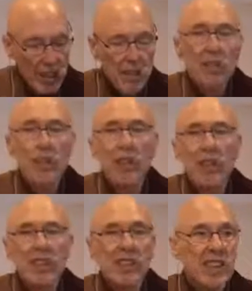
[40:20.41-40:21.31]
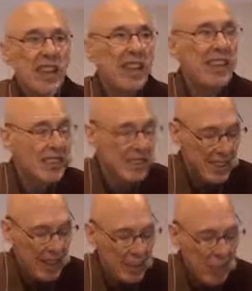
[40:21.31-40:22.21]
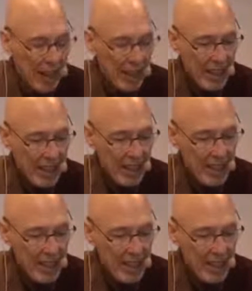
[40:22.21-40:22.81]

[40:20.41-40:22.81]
for his day's abiding.